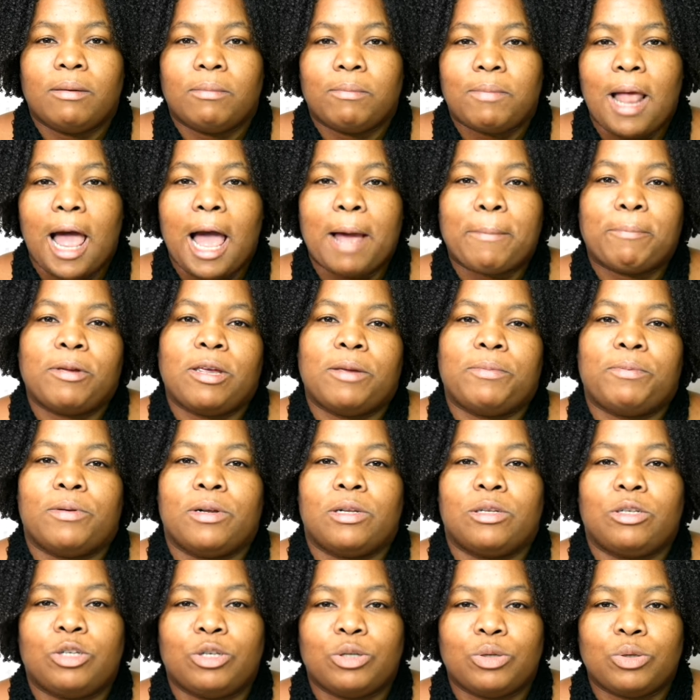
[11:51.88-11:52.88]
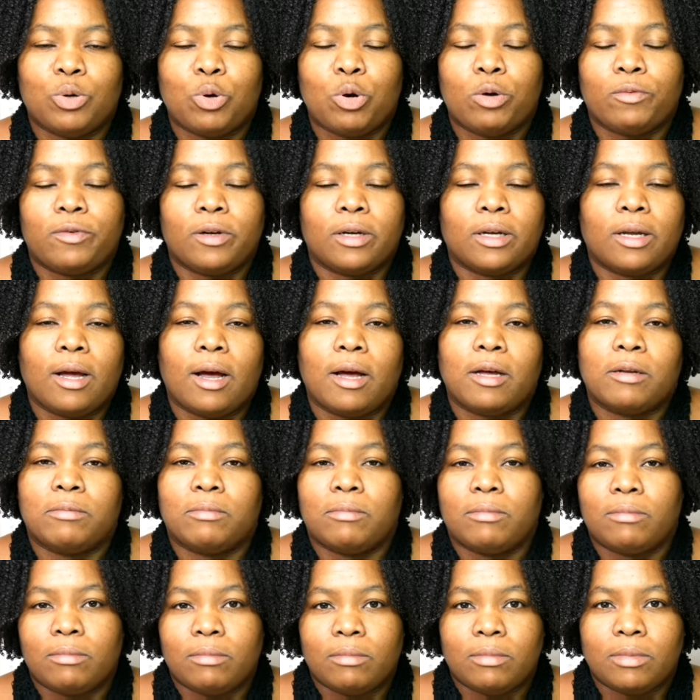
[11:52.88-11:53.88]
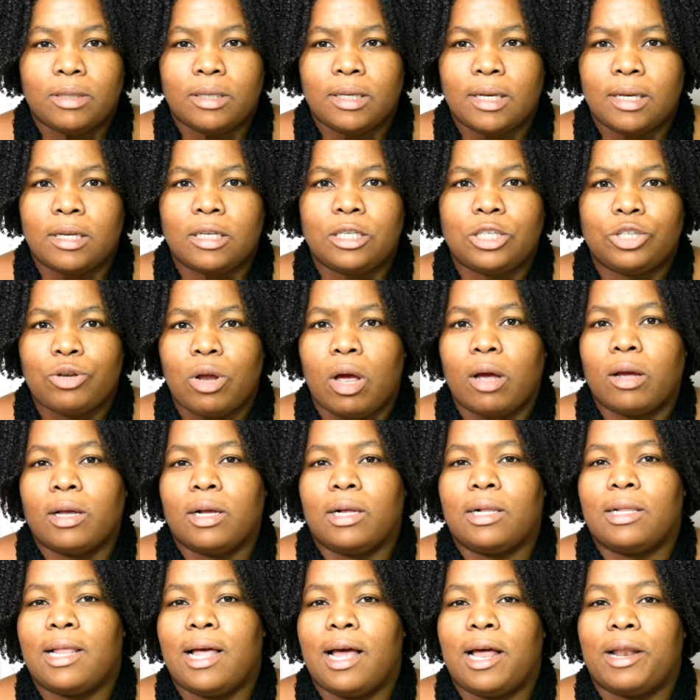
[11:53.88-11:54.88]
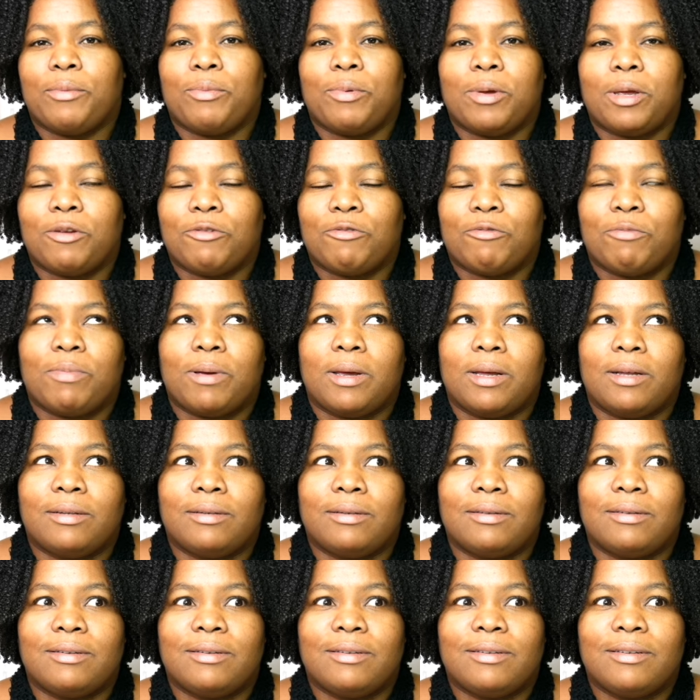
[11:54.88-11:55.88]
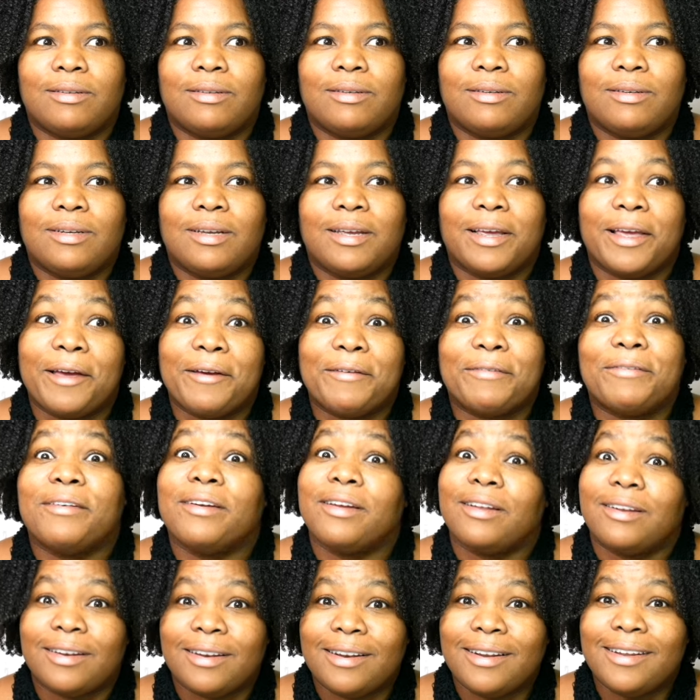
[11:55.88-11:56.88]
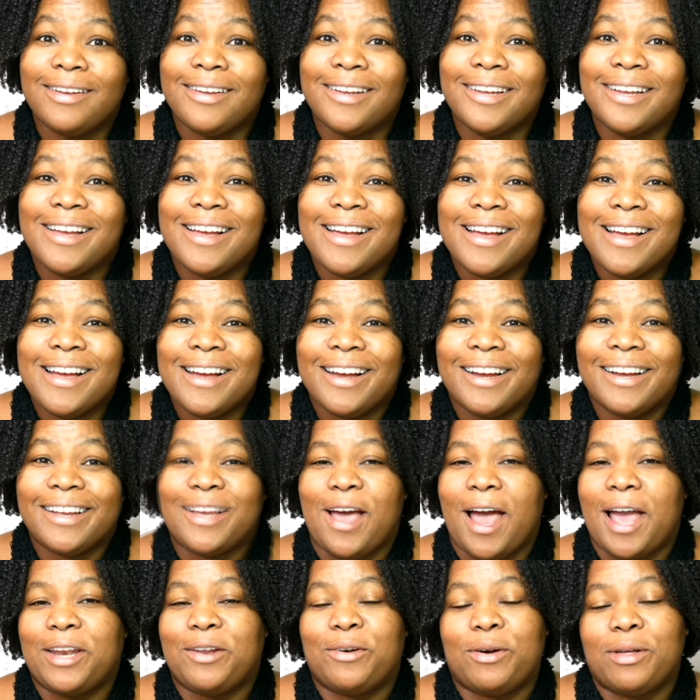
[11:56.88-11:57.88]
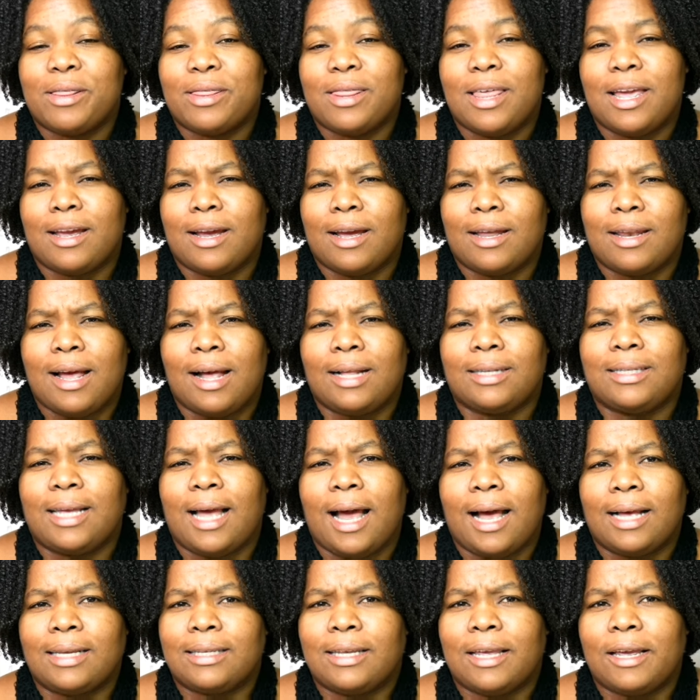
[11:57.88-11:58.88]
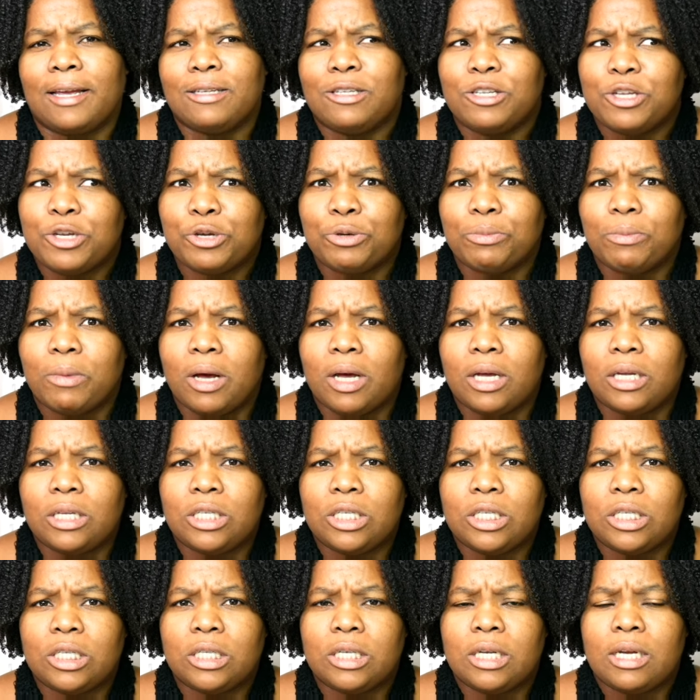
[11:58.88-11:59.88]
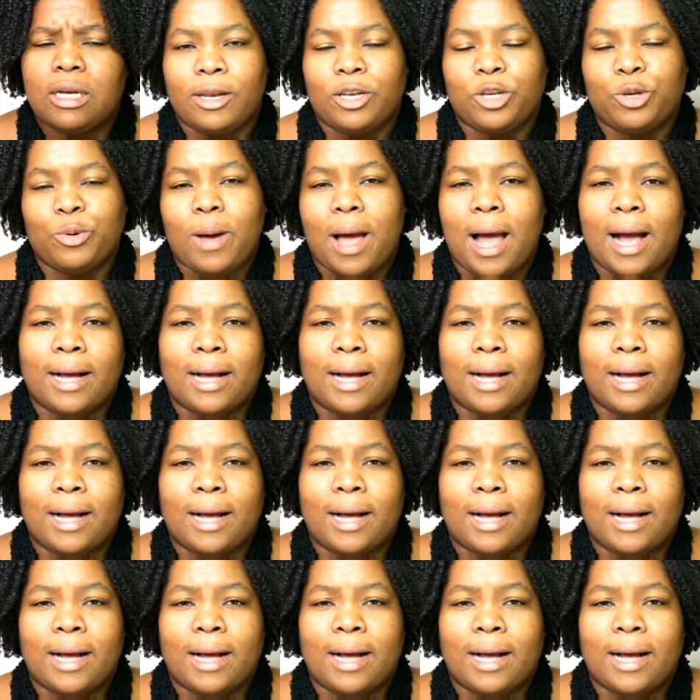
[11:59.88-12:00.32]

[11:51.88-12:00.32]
black people to overcome the struggle that we've been given. So I don't think that that's asking too much. I do